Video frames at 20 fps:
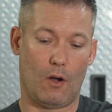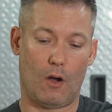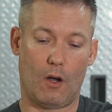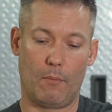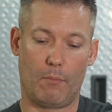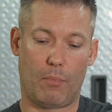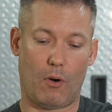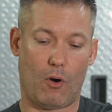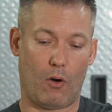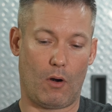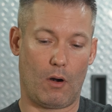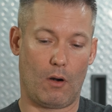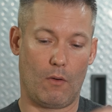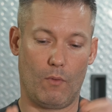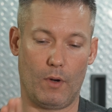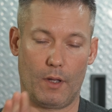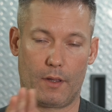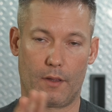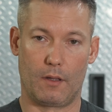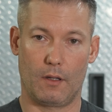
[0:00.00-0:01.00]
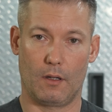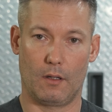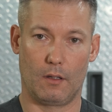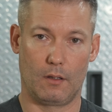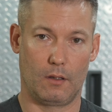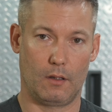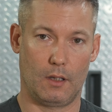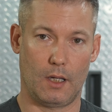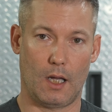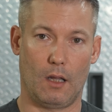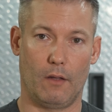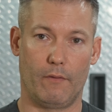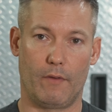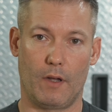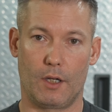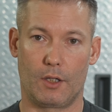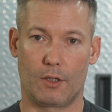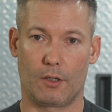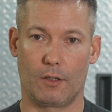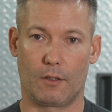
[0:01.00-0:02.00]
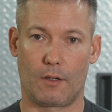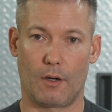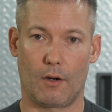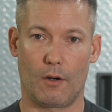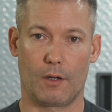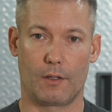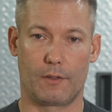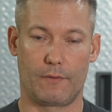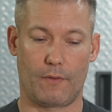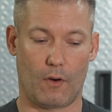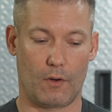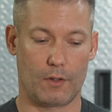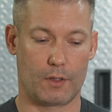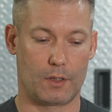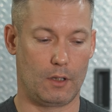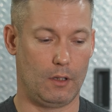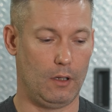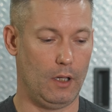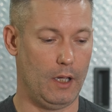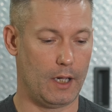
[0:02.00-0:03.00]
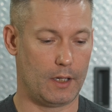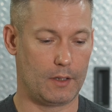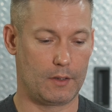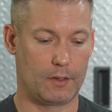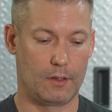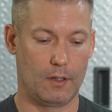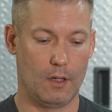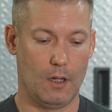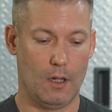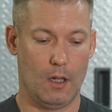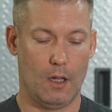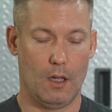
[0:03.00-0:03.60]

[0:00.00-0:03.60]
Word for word: on par with the, the elevation turret as far as clicks.